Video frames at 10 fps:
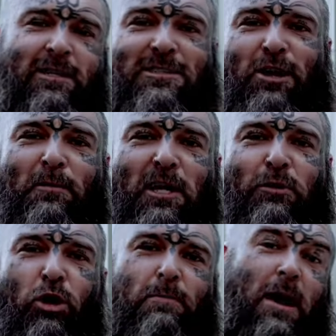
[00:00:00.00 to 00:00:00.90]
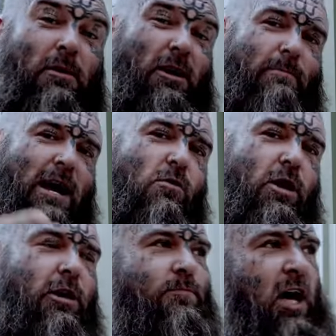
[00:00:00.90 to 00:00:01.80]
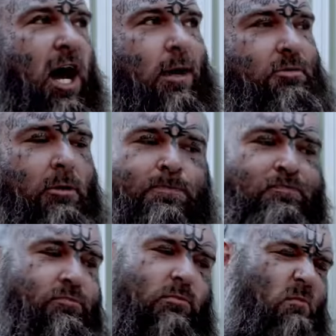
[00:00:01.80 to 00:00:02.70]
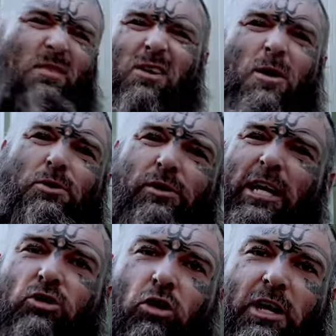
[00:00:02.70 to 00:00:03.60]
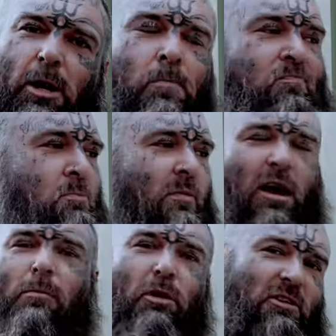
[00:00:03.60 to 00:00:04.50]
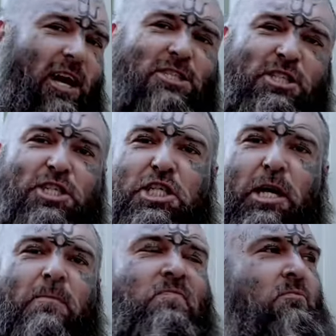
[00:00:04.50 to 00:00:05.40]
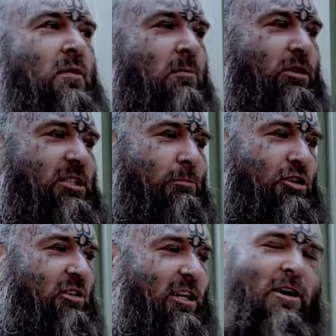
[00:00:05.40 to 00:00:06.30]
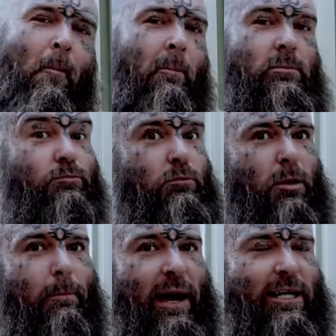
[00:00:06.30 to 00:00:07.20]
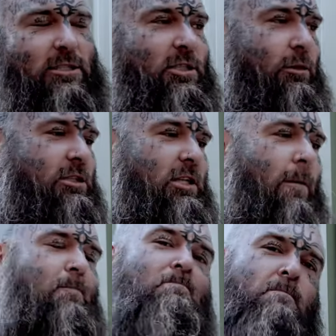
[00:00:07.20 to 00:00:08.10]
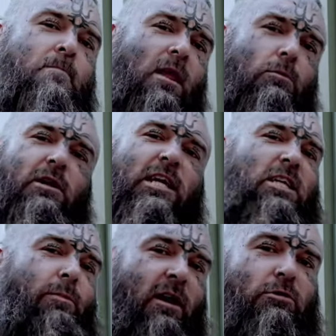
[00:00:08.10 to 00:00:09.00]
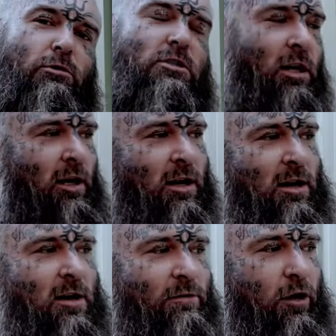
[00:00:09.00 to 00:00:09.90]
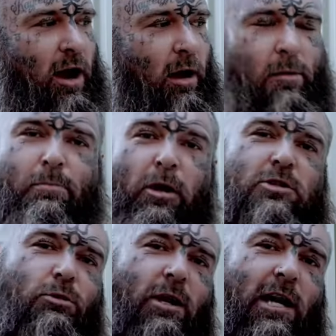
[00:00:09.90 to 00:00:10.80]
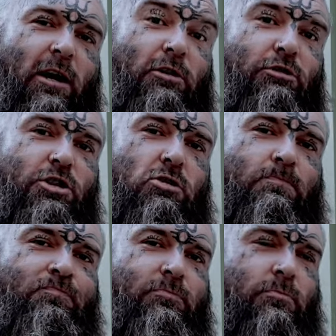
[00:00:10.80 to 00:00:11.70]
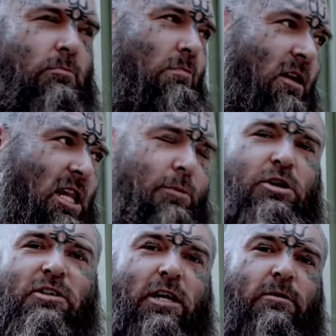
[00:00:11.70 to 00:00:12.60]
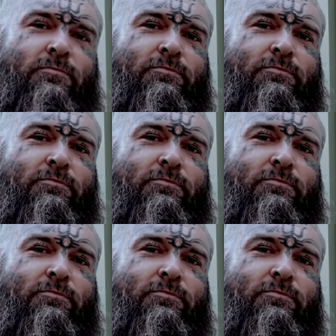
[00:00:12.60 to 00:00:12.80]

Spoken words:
It's time to get to work, baby. I've got back work, arms. I won't be doing any talking. I'll montage this shit with some music, some bangers, you know what's up. And we'll catch up afterwards for our post-workout nutrition. And then we got dinner.